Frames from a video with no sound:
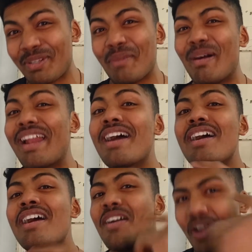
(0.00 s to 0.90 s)
chapter, but
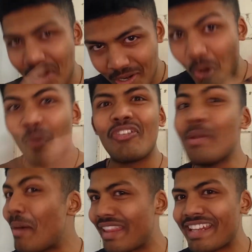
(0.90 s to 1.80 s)

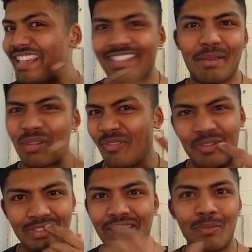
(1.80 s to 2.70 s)
hopefully by the next
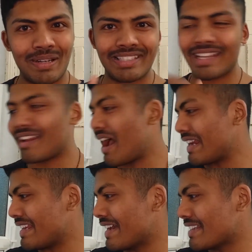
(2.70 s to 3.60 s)
chapter we will see what that
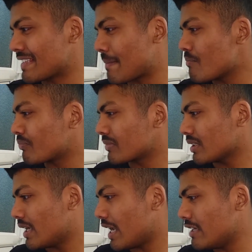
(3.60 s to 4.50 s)
idea is.
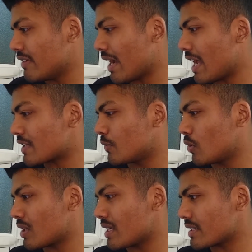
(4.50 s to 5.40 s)
Anyway,
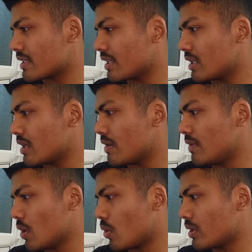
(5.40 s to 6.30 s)
as for us,
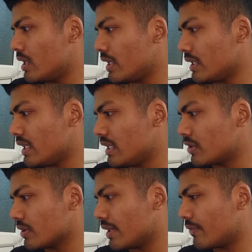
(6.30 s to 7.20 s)
we only
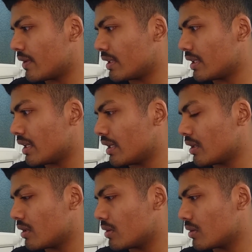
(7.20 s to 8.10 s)
need to defend
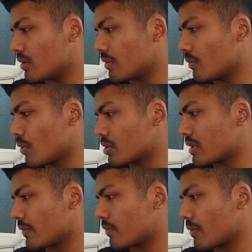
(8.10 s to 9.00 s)
the
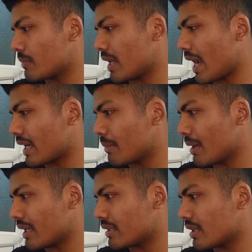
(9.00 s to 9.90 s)
Watcher from the
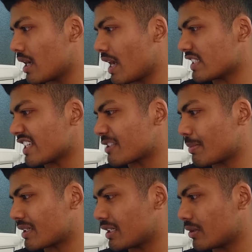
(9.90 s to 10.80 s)
Ackerman, as
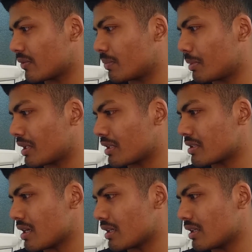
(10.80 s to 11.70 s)
expected of
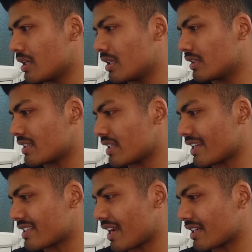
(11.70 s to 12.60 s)
Pikachu.
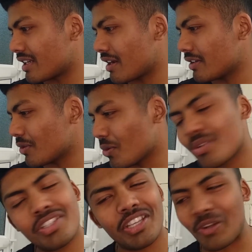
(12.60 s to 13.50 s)
That's exactly right.
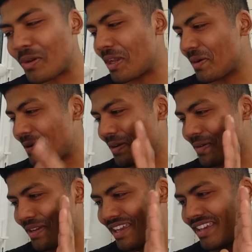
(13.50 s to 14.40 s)
Oh shit, okay,
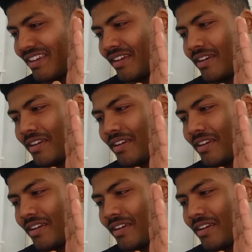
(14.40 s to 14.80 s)
okay, okay.